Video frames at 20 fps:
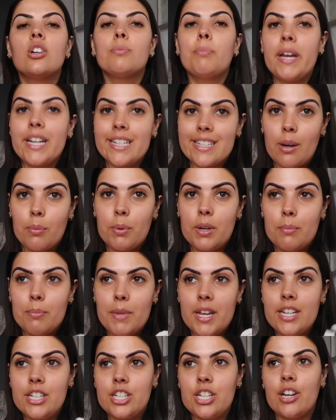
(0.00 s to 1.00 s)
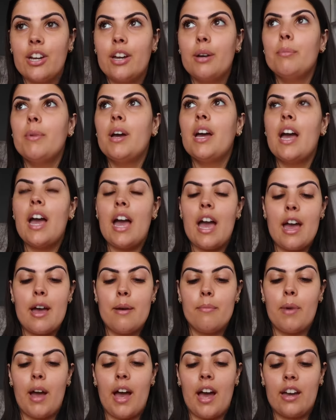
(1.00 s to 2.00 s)
Picked it up in a medium,
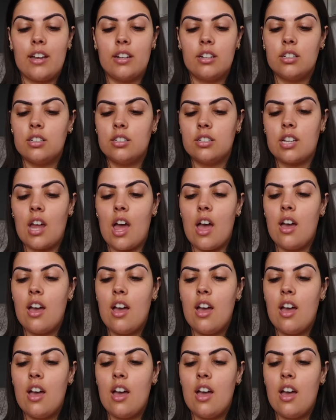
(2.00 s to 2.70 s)
and